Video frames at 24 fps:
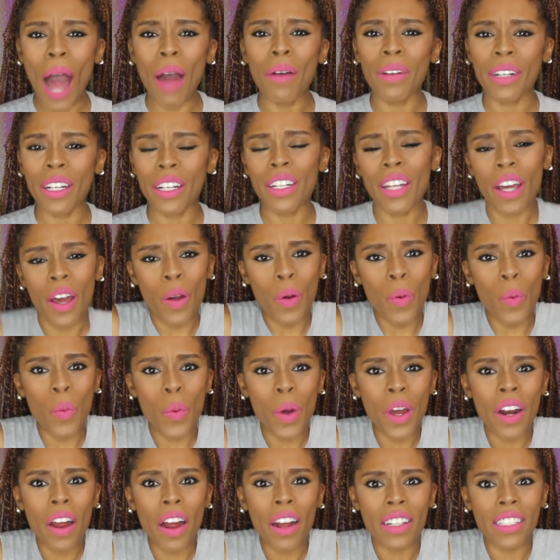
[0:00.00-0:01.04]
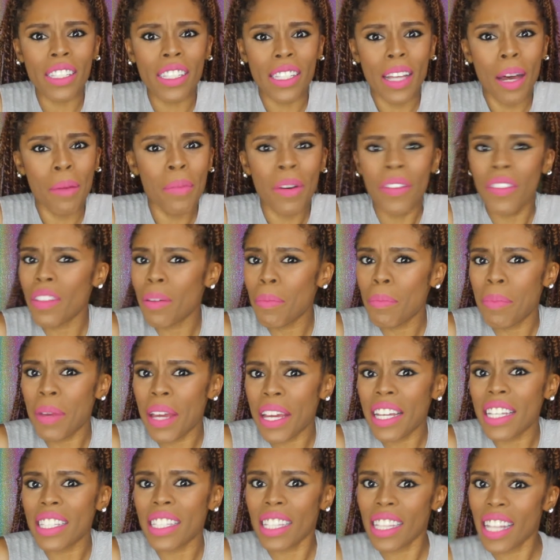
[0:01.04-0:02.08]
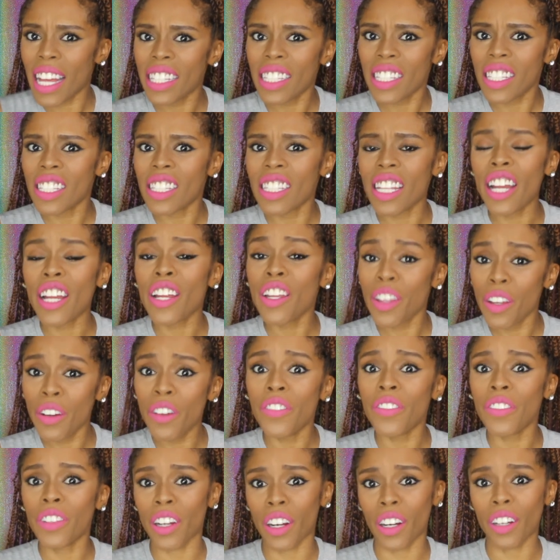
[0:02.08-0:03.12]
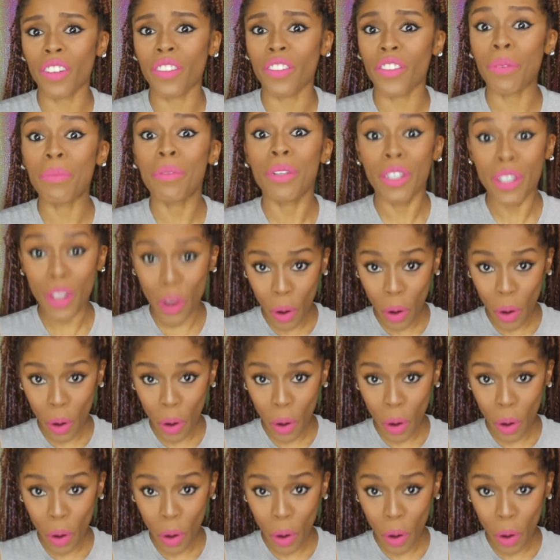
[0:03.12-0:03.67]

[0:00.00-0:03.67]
I want to know, what are some of the biggest lessons that you've learned from